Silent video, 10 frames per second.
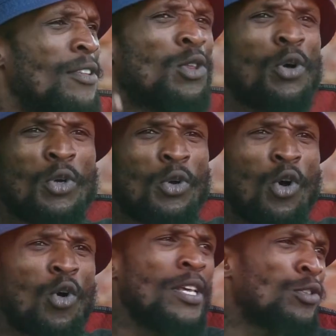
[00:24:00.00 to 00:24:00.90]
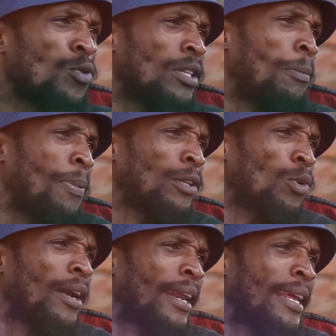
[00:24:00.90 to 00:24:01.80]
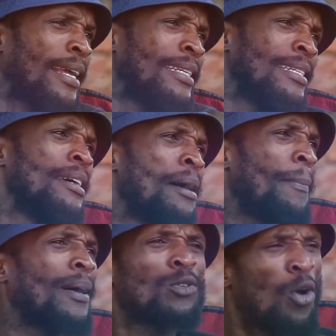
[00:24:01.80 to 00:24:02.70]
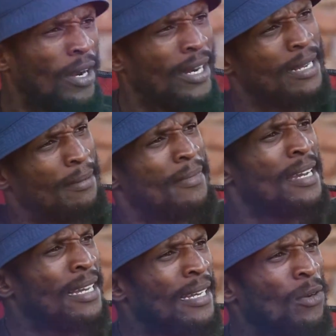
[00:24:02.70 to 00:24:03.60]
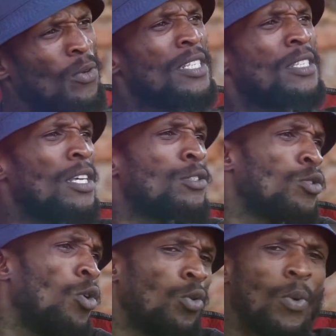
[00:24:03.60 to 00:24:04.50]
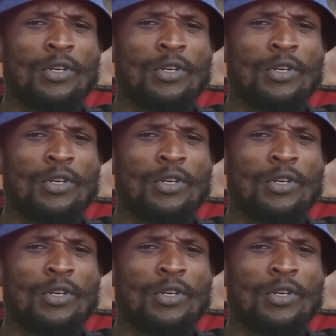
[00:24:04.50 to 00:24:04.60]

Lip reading: though you know he's got the part already. But call him. It's good when